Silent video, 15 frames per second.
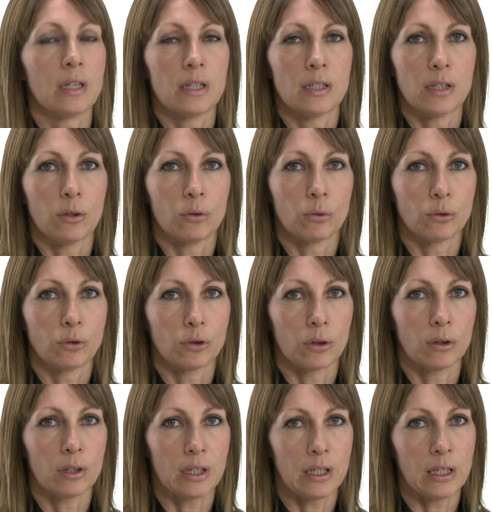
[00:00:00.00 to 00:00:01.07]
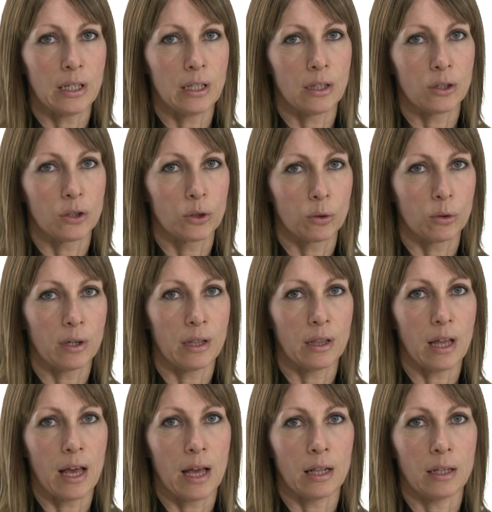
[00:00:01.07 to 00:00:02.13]
institution in Turin
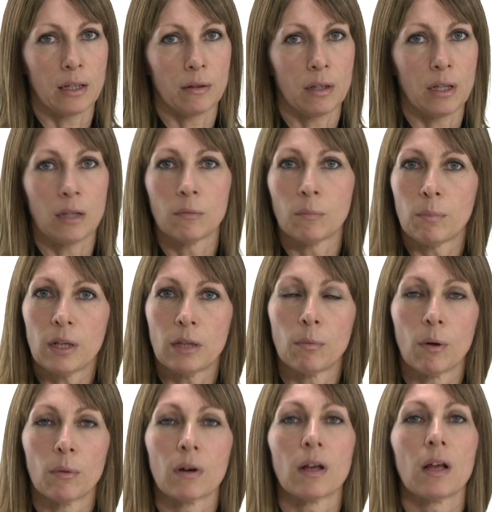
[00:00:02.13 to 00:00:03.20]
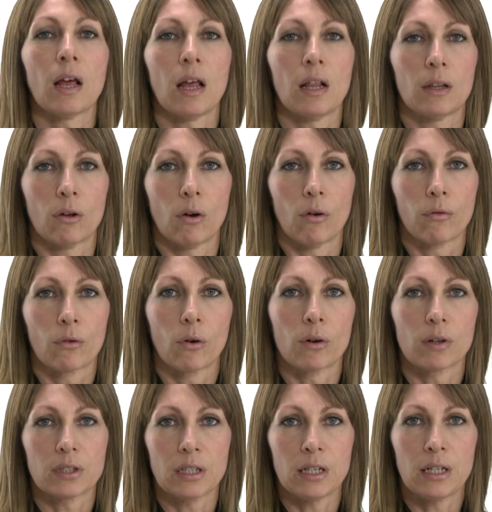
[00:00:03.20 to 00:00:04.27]
and in Piedmont and of
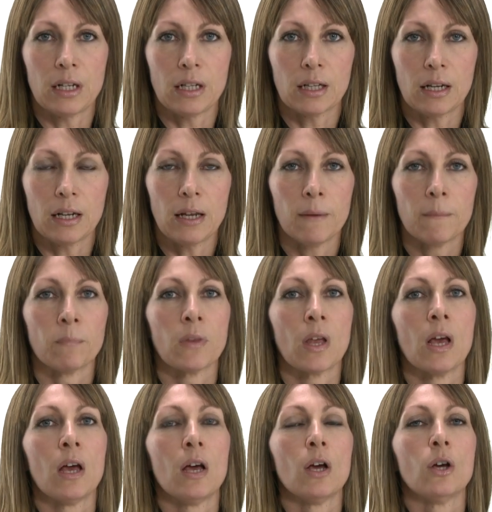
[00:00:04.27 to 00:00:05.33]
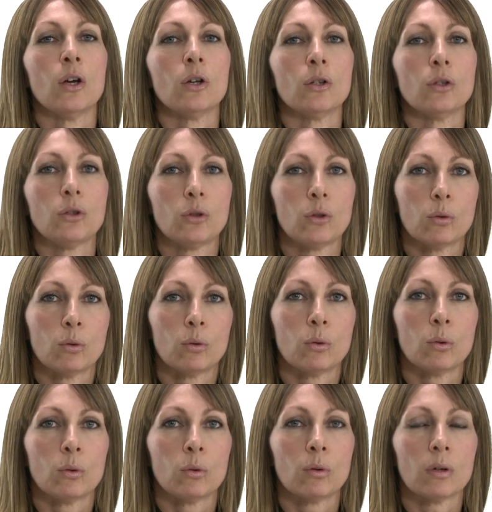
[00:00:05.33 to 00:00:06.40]
course in Italy
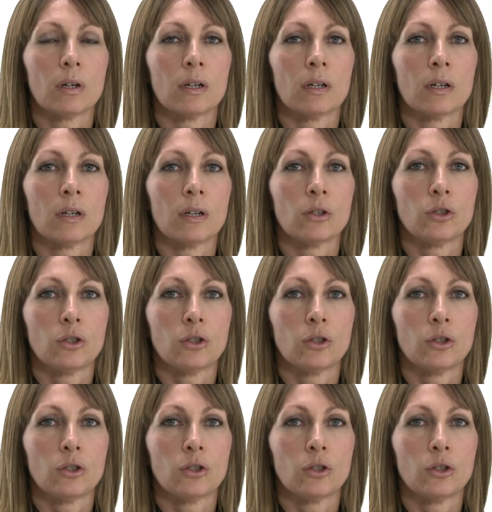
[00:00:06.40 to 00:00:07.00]
to uh,